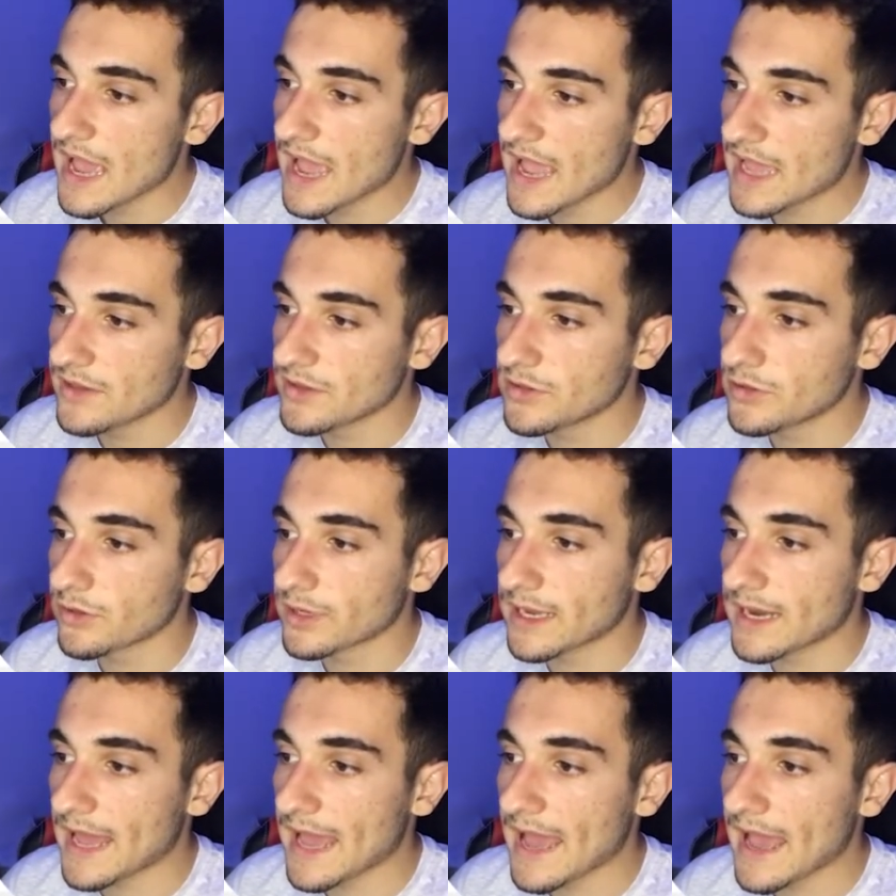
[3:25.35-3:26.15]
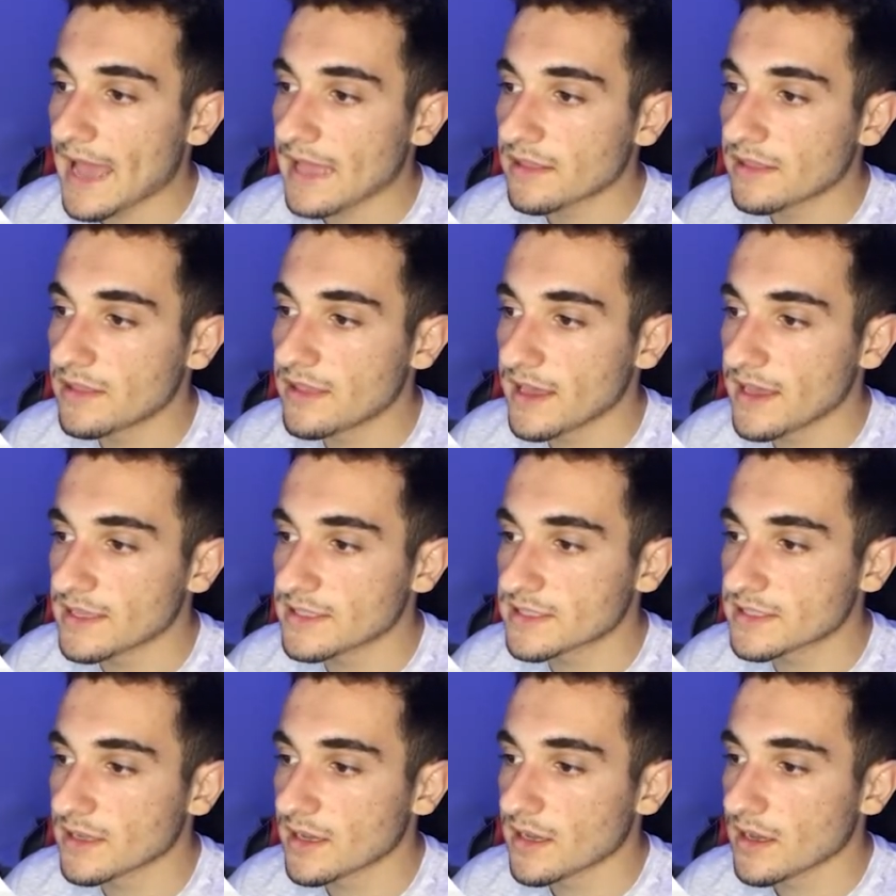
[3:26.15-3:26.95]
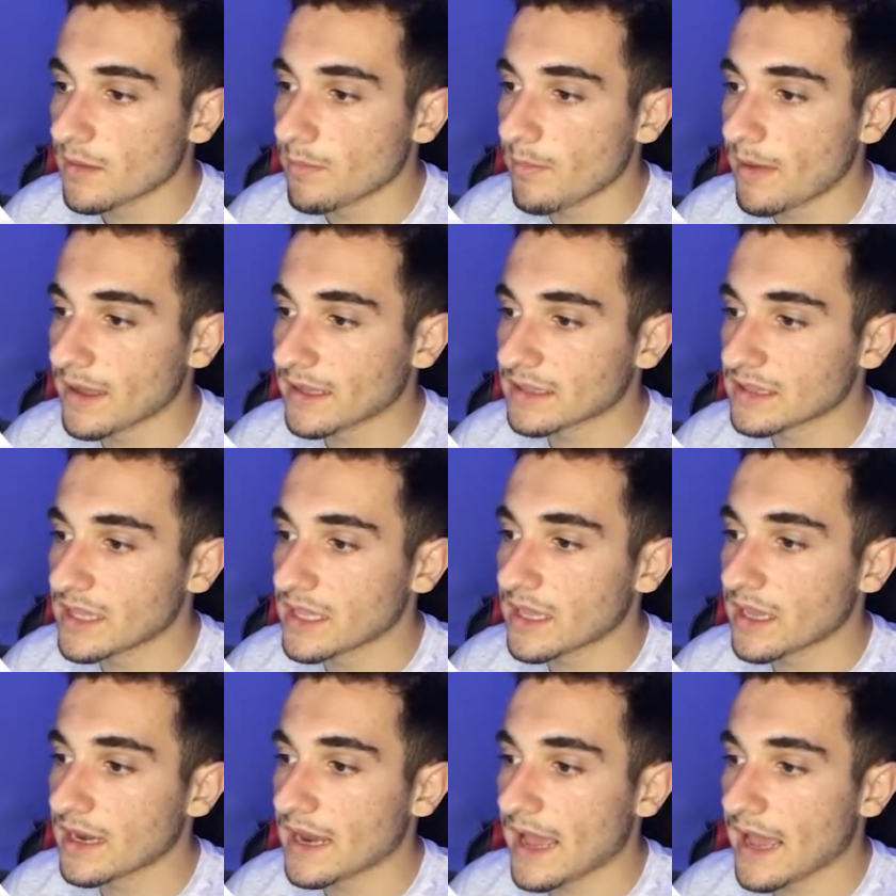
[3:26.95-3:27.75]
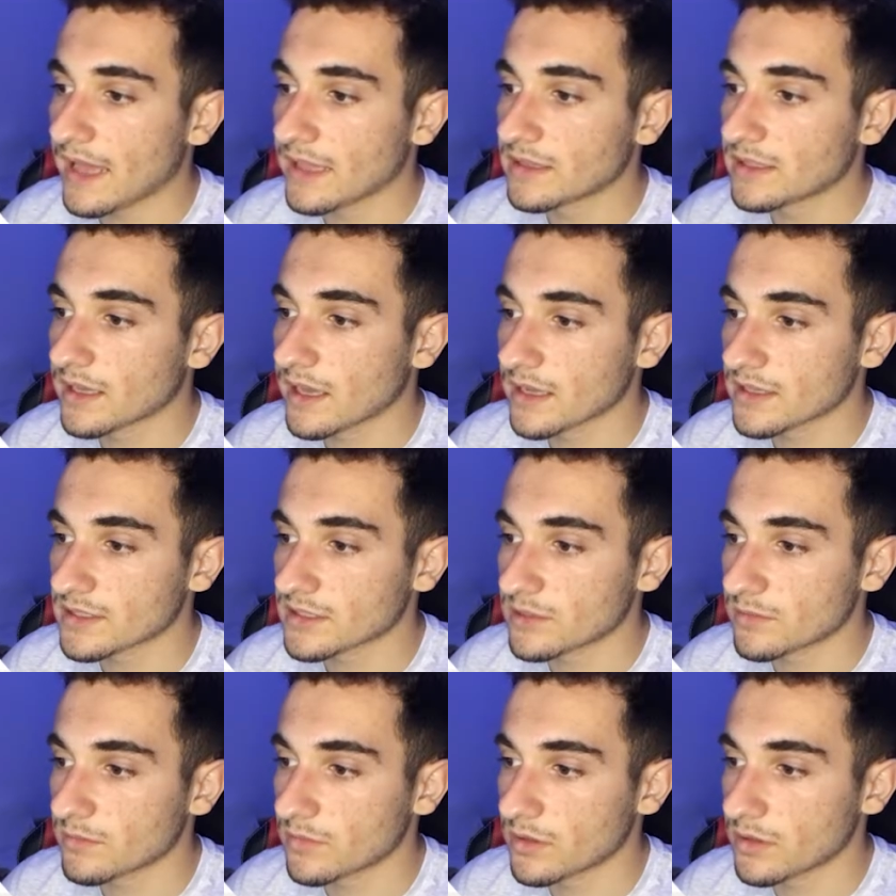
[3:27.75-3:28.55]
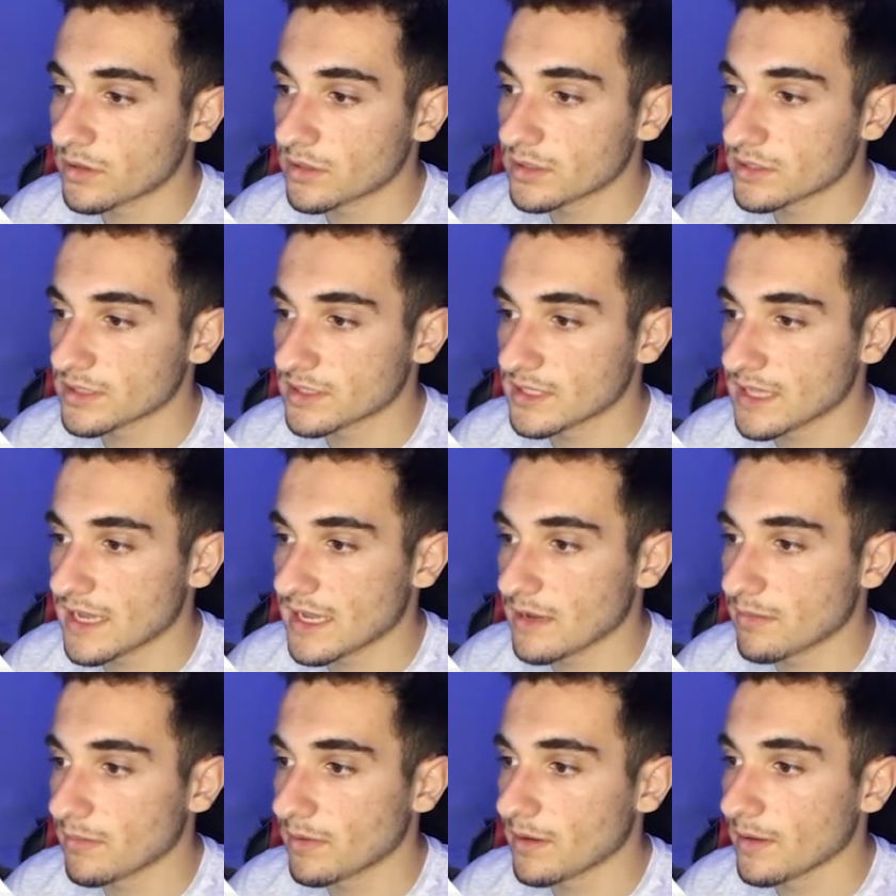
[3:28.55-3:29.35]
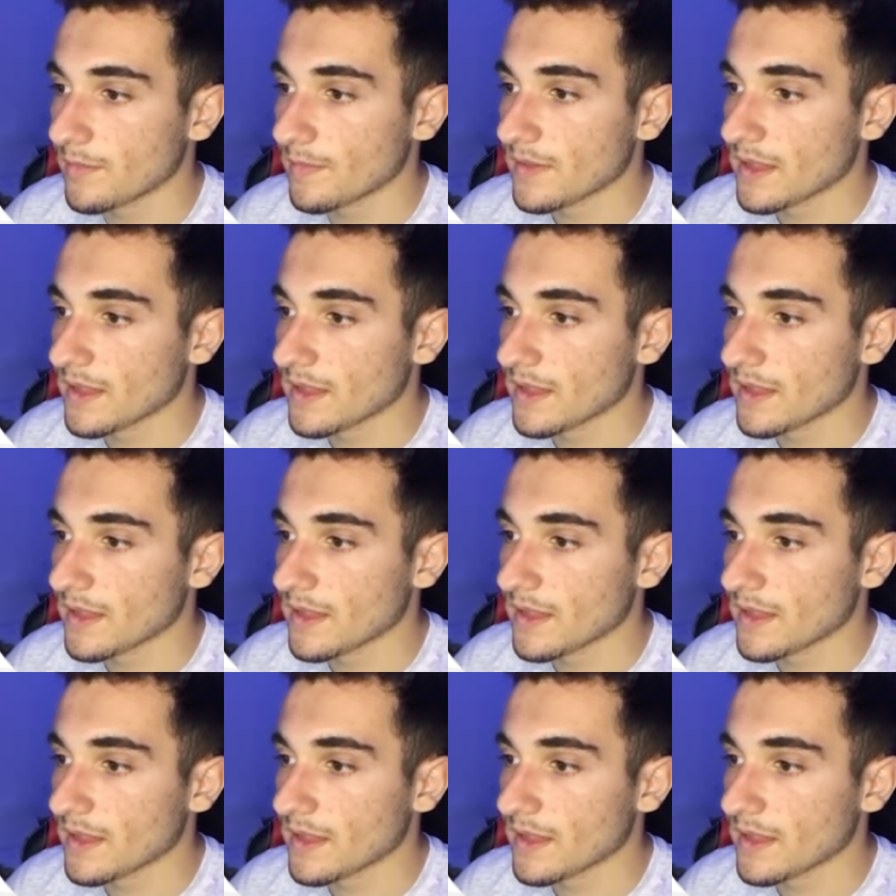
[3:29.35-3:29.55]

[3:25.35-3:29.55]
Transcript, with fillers: and you can add this by clicking add customer's name